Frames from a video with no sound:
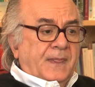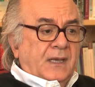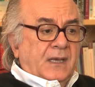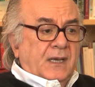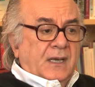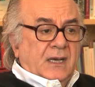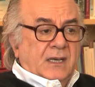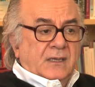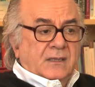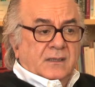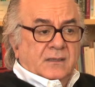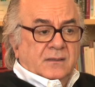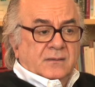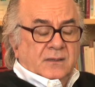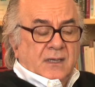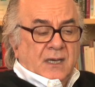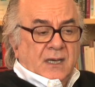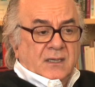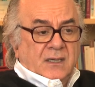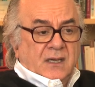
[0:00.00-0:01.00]

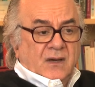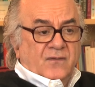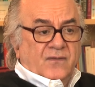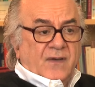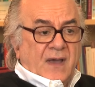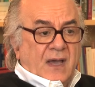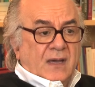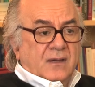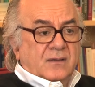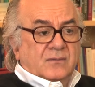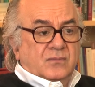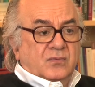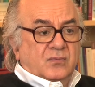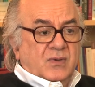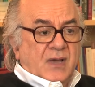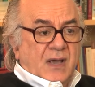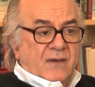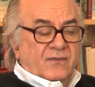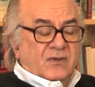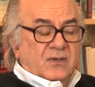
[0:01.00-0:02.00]
in fact,
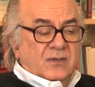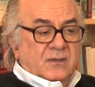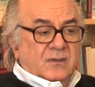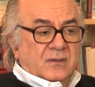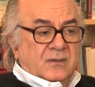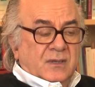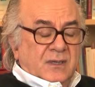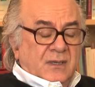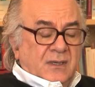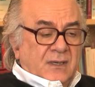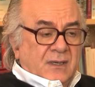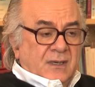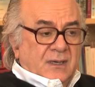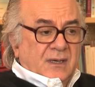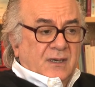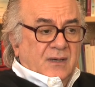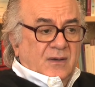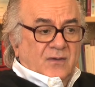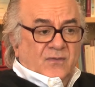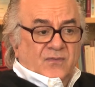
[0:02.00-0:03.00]
we have to,
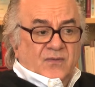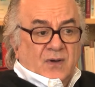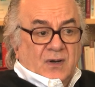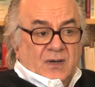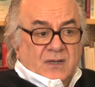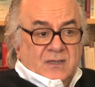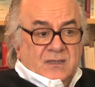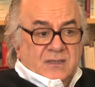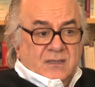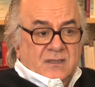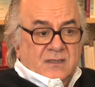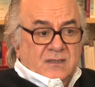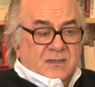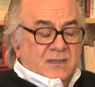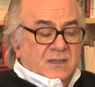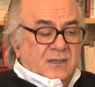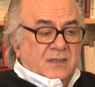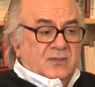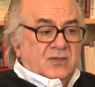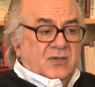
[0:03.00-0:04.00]
for instance,
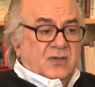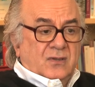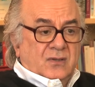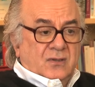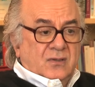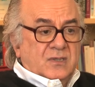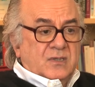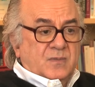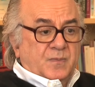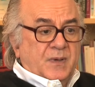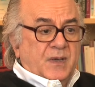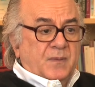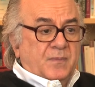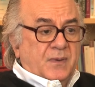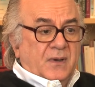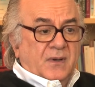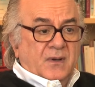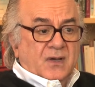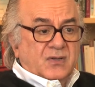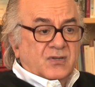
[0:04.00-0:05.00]
seduce
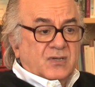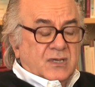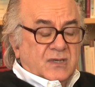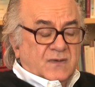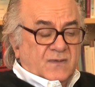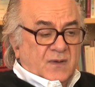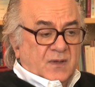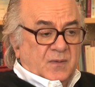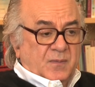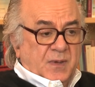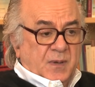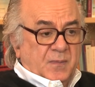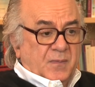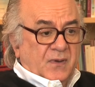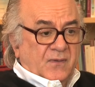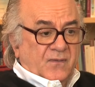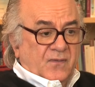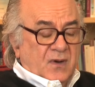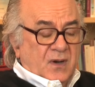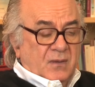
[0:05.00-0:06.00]
people, not just for the
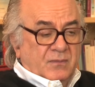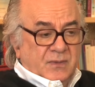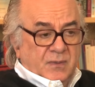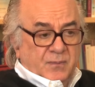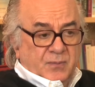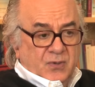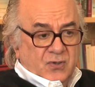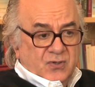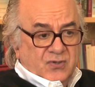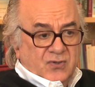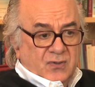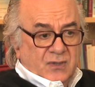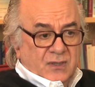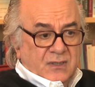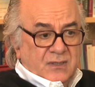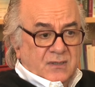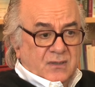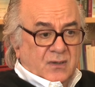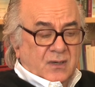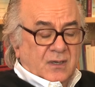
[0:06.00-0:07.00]
people from the
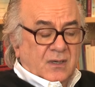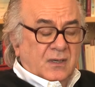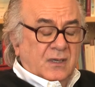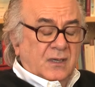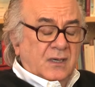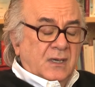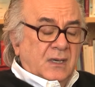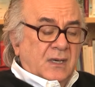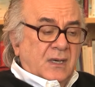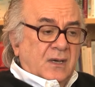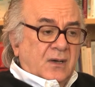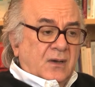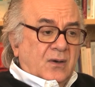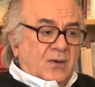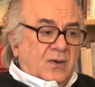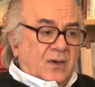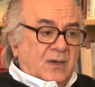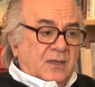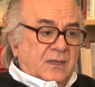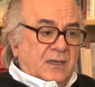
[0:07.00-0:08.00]
Portuguese or the
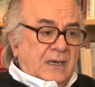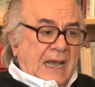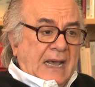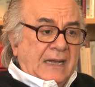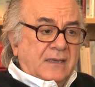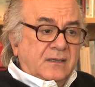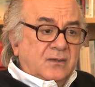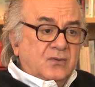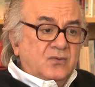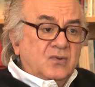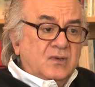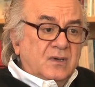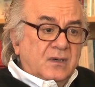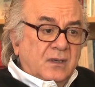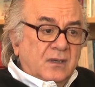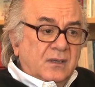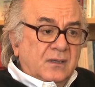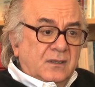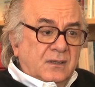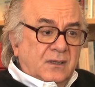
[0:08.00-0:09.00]
Latin
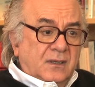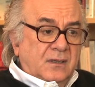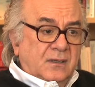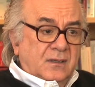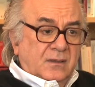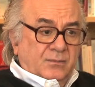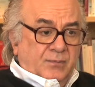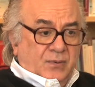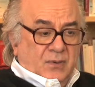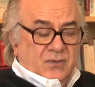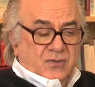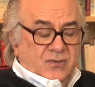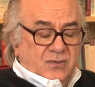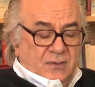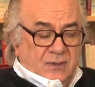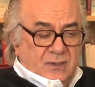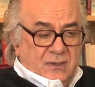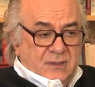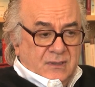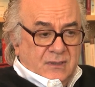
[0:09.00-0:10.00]
world,
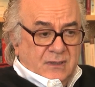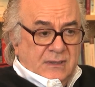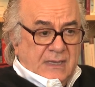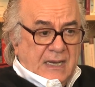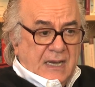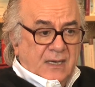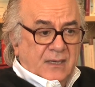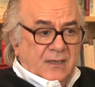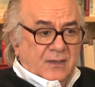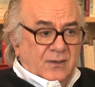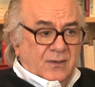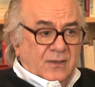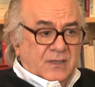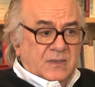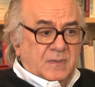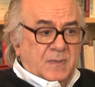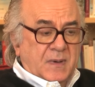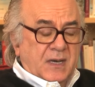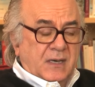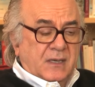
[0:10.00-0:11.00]
Portuguese, Italian, or
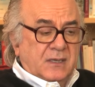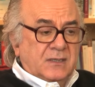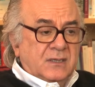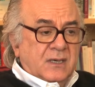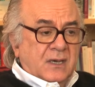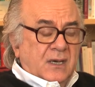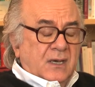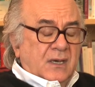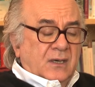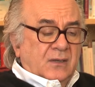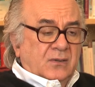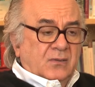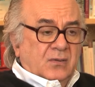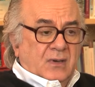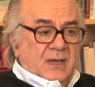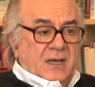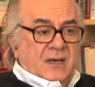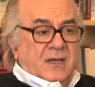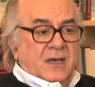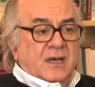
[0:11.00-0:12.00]
Spanish, to
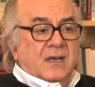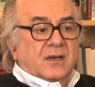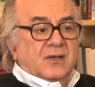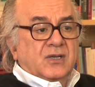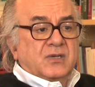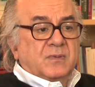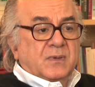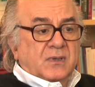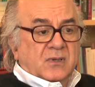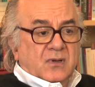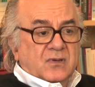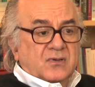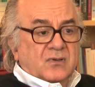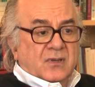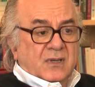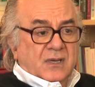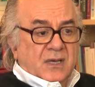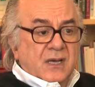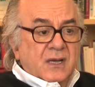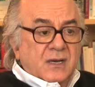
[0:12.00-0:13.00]
learn English, but also
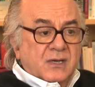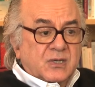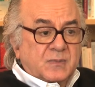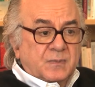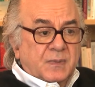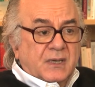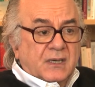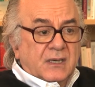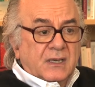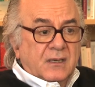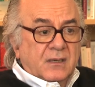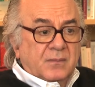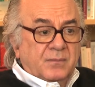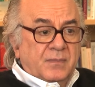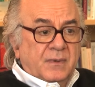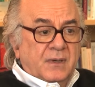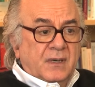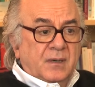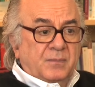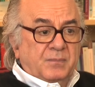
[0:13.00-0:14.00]
the English-speaking
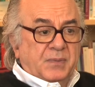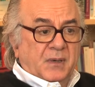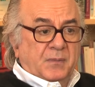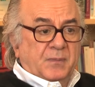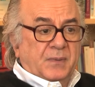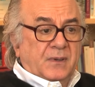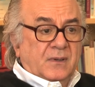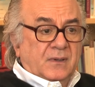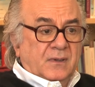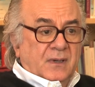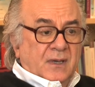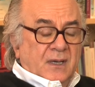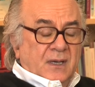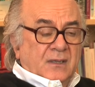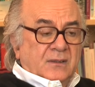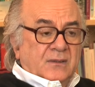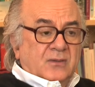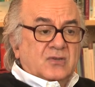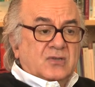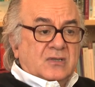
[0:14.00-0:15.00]
people
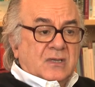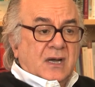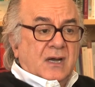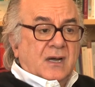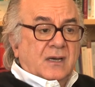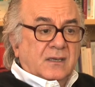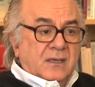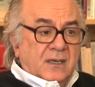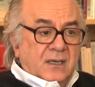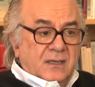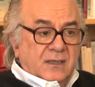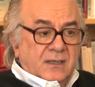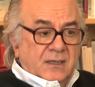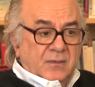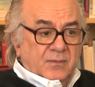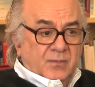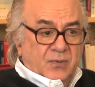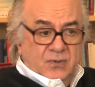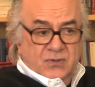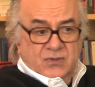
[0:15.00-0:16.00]
to start
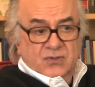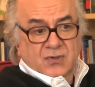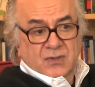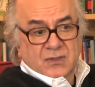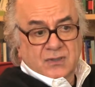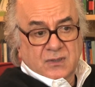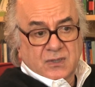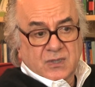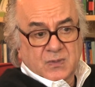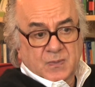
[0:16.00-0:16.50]
learning Portuguese or